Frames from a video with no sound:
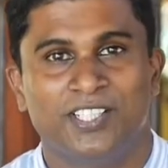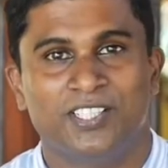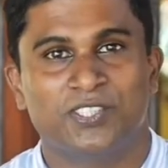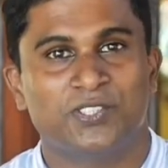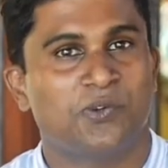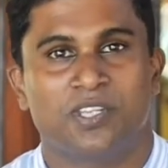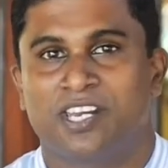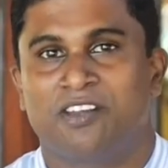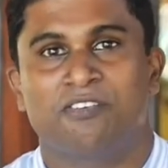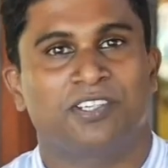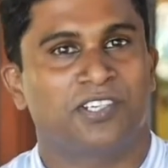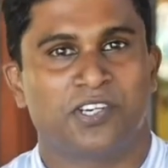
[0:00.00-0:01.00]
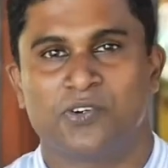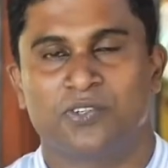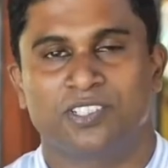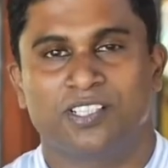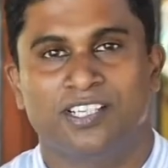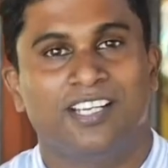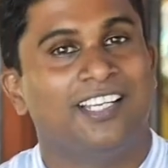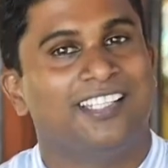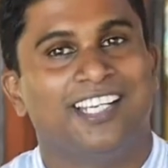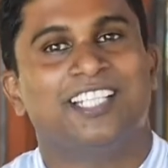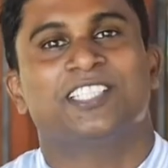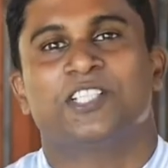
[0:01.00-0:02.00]
So then everything good.
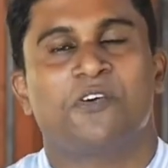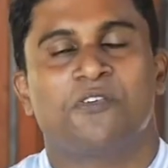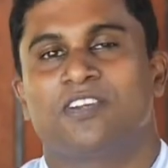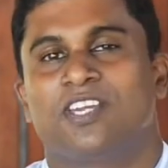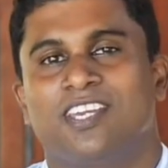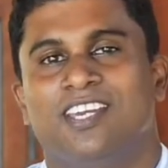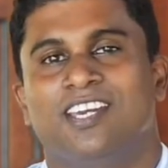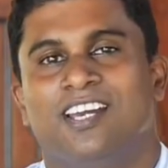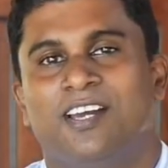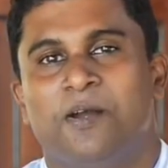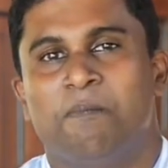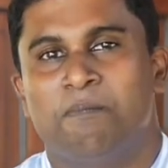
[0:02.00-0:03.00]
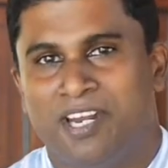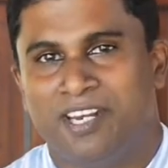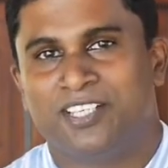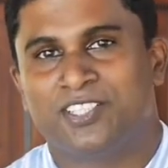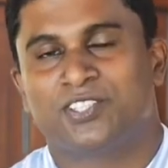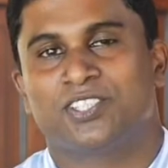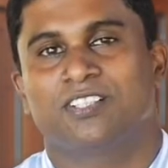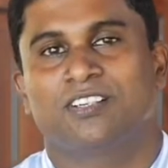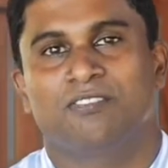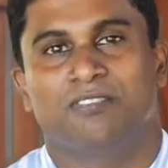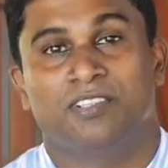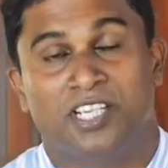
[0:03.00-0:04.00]
That is how we manage.
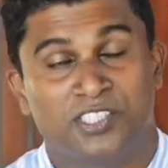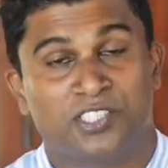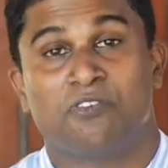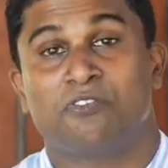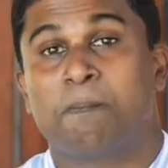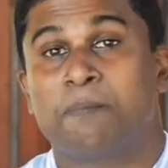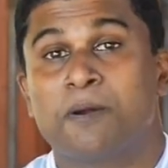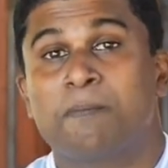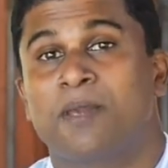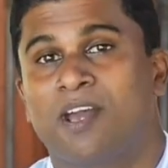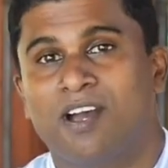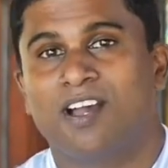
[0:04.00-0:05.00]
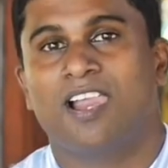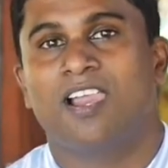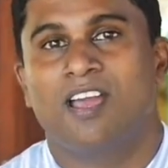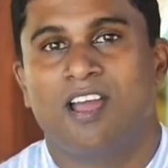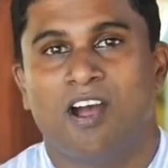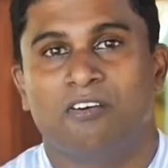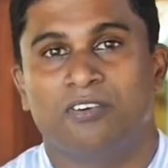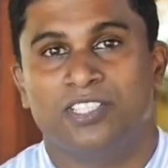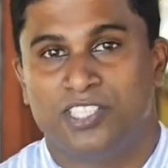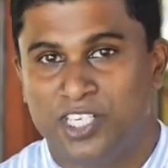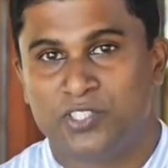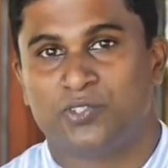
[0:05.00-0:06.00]
That's how we prepare our
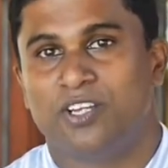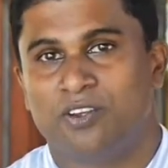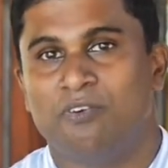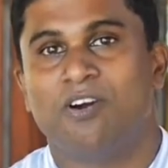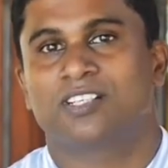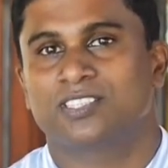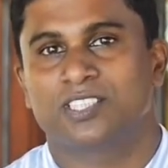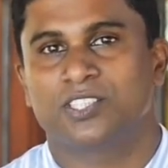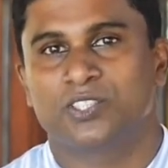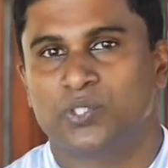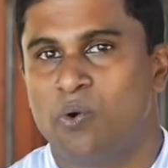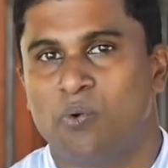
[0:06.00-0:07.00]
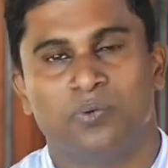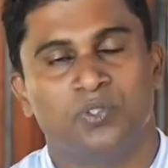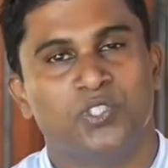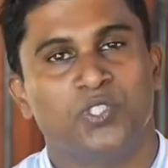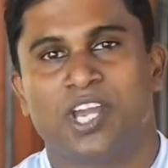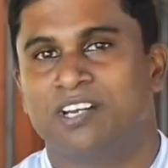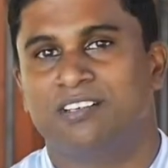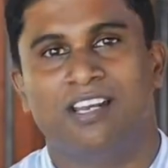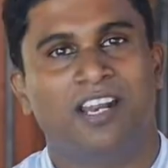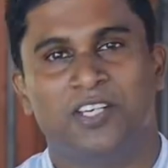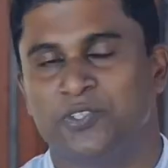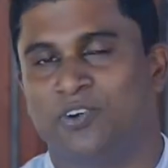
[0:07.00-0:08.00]
day to day works. So you can
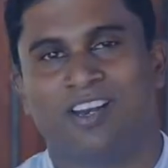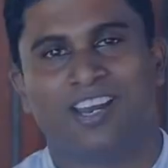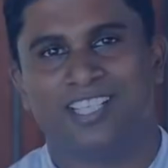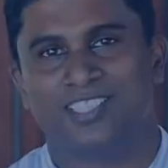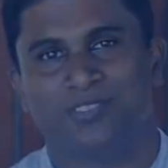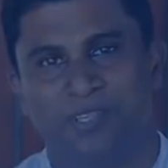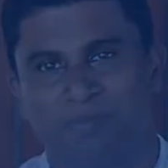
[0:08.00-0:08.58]
delight your clients very much.